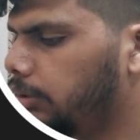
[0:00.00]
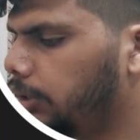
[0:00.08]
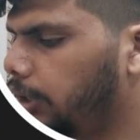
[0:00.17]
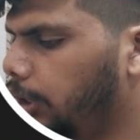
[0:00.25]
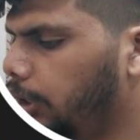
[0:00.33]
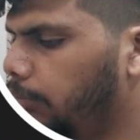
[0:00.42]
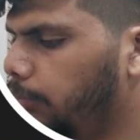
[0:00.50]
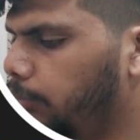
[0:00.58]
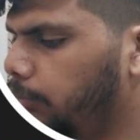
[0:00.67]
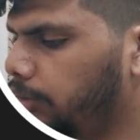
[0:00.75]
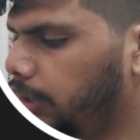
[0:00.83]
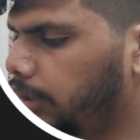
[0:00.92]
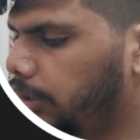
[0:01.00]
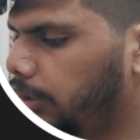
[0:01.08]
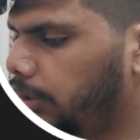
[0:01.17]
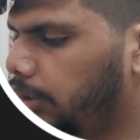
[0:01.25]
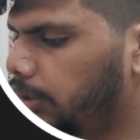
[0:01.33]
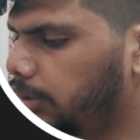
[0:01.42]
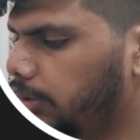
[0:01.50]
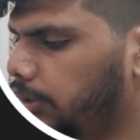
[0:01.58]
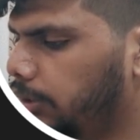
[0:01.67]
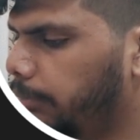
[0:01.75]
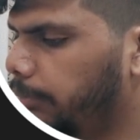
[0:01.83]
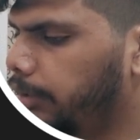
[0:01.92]
3 inputs and these
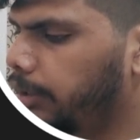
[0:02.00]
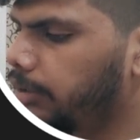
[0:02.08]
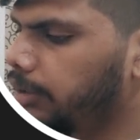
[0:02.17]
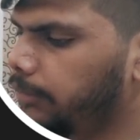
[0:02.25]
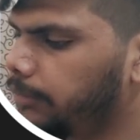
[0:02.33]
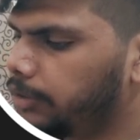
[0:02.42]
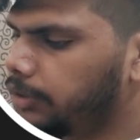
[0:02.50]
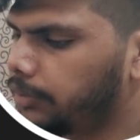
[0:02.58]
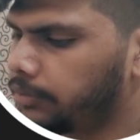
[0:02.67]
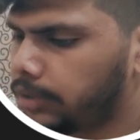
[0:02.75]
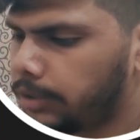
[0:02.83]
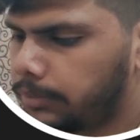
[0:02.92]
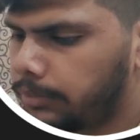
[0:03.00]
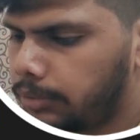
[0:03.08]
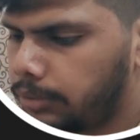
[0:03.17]
3 buttons in my JavaScript.